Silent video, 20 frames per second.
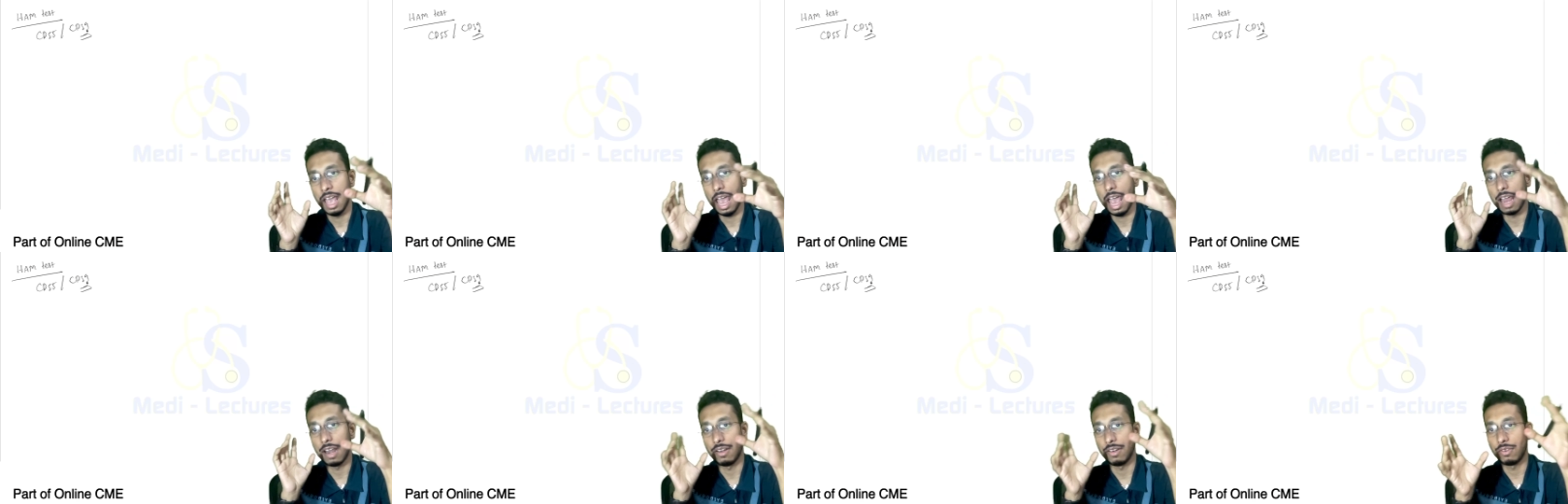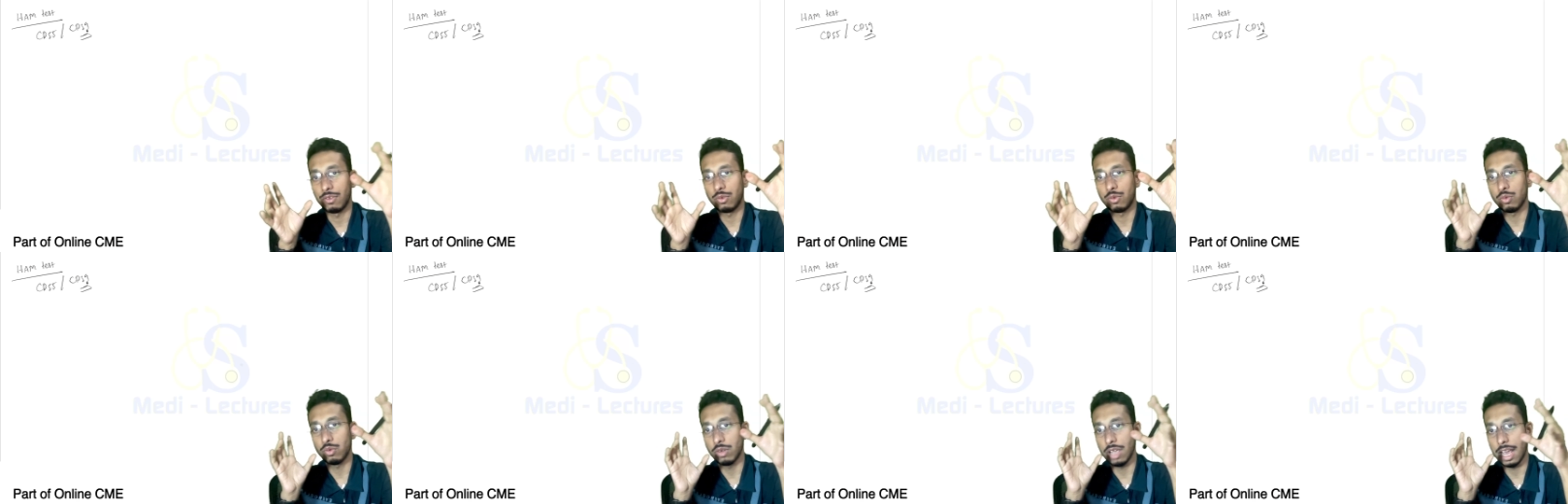and
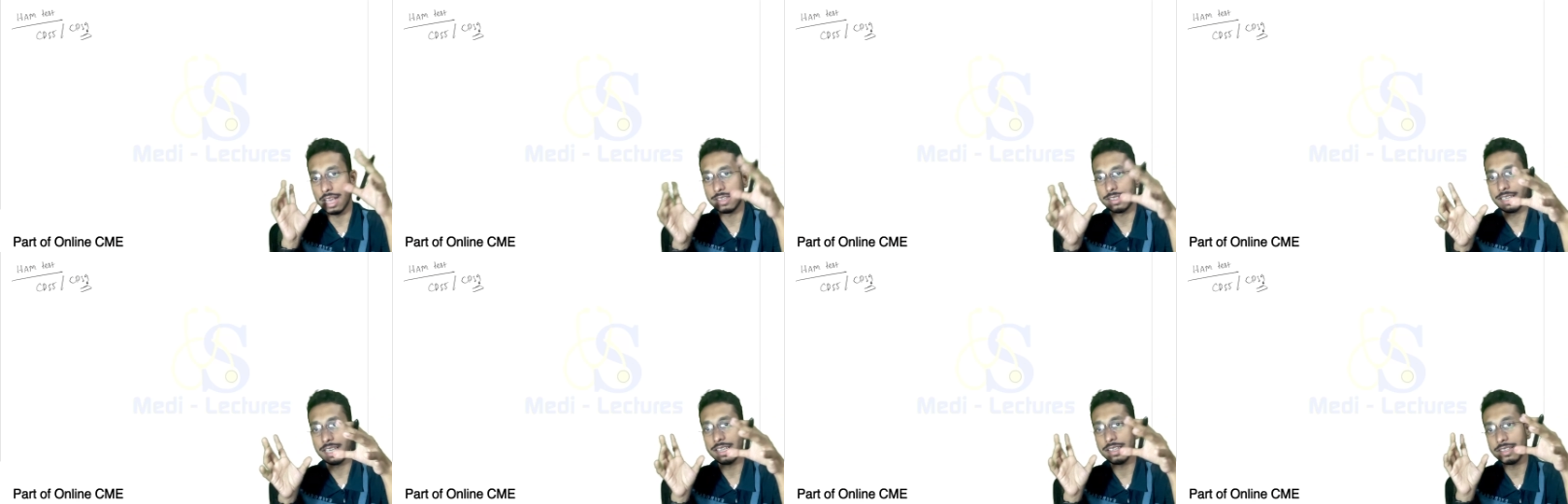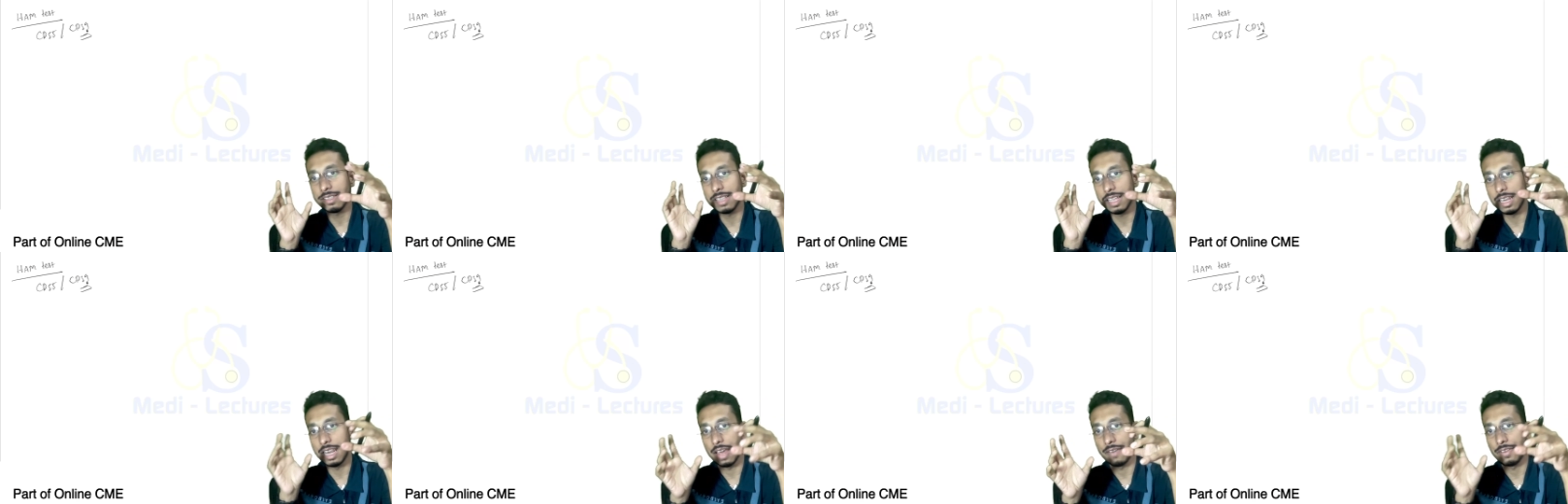to assess
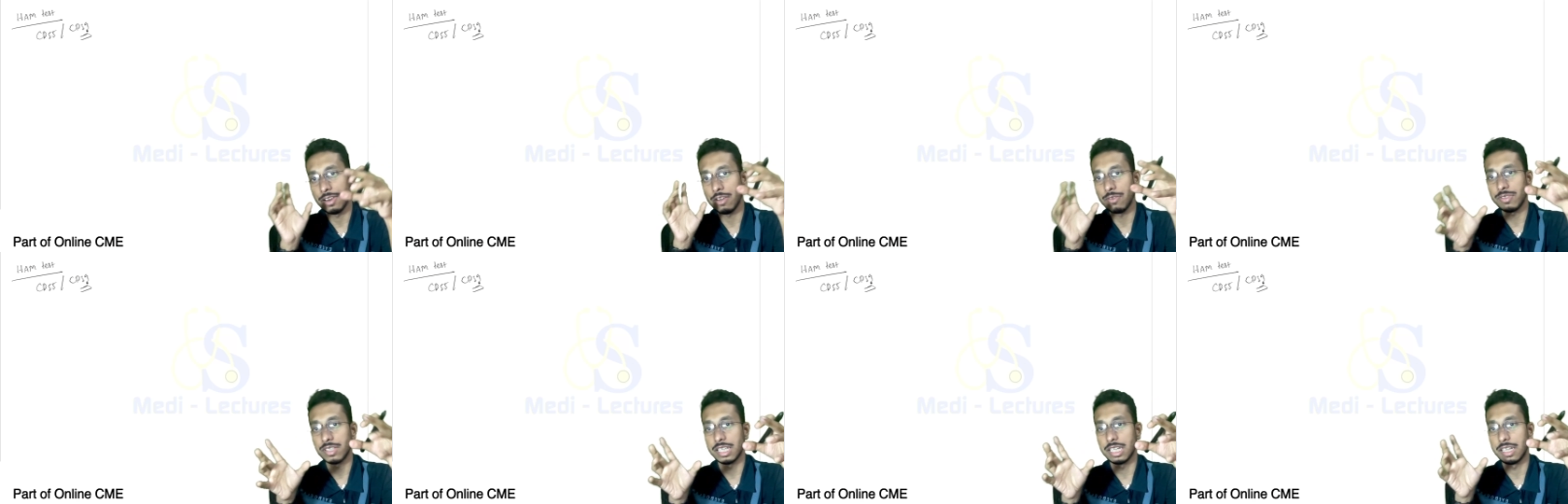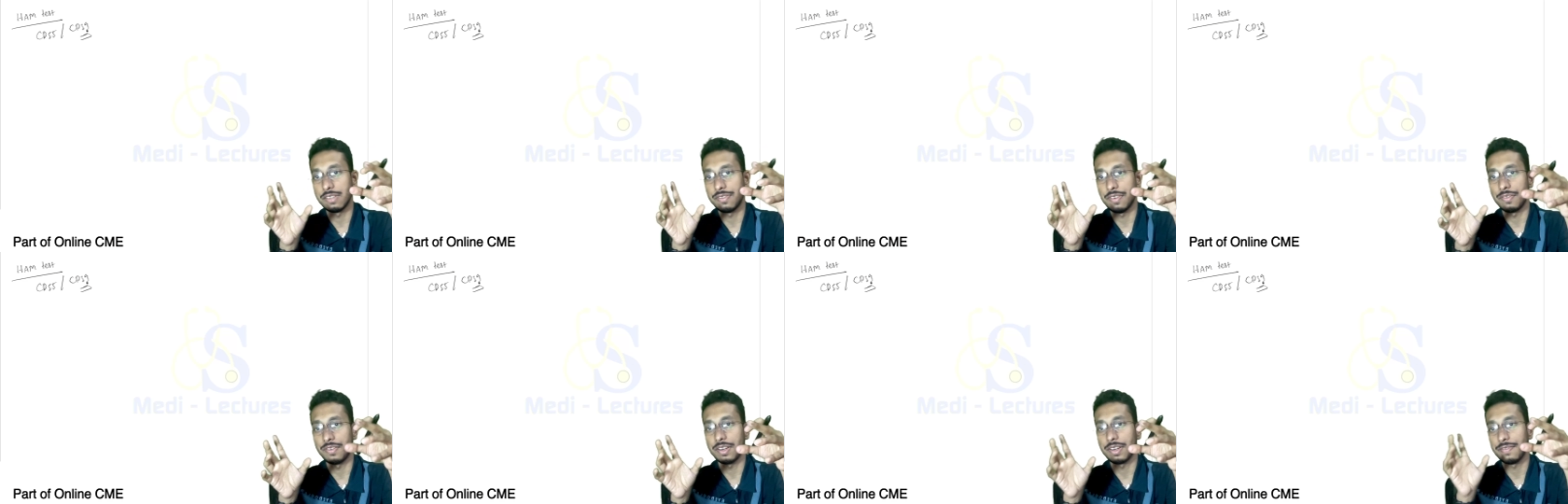the level of
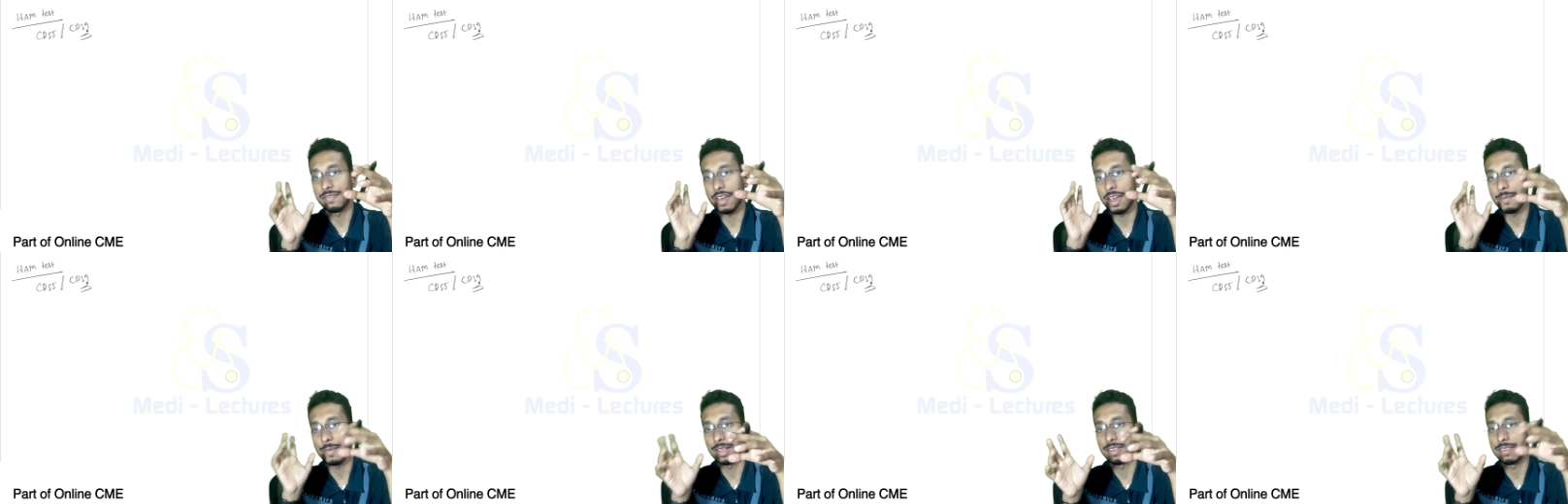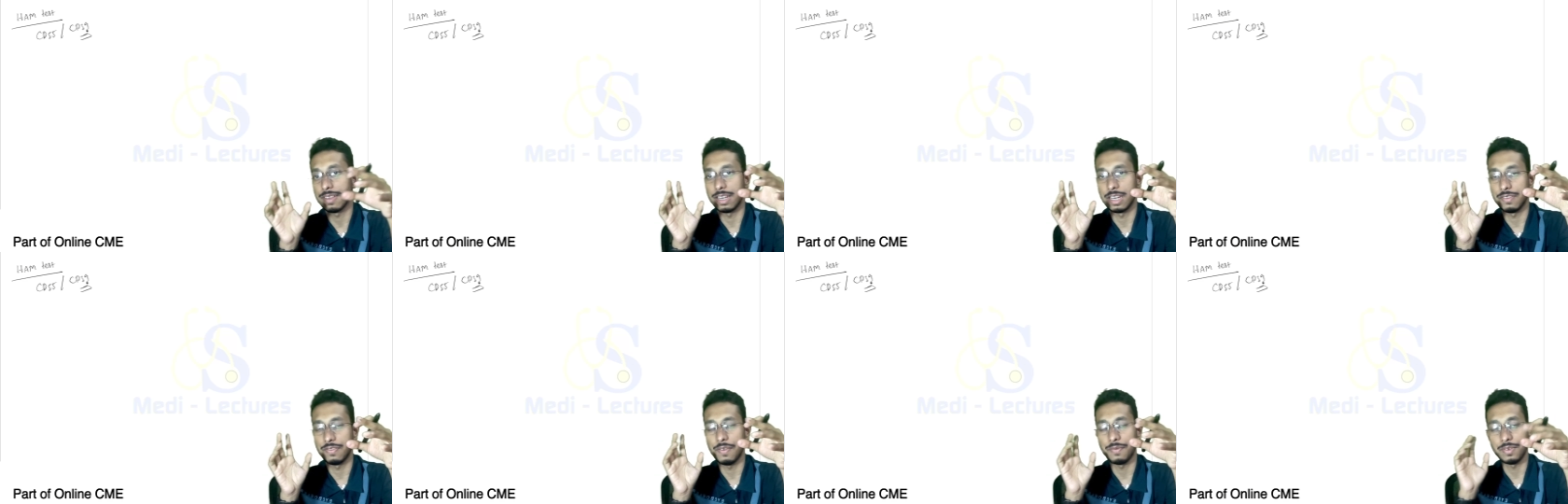CD55 and
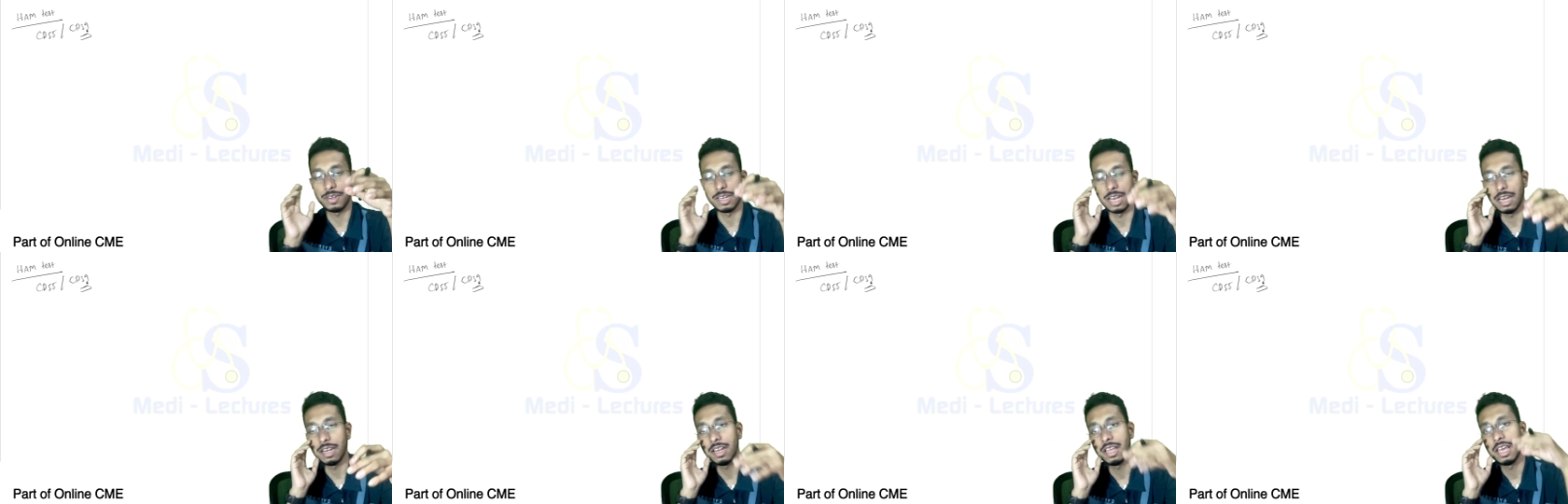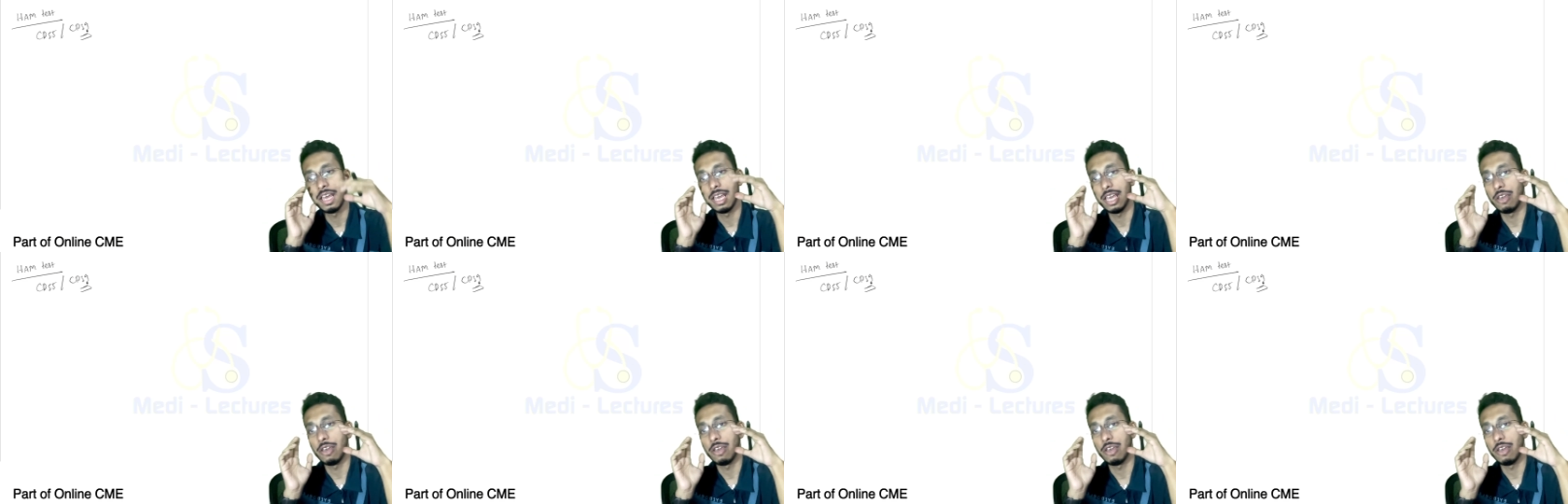CD59,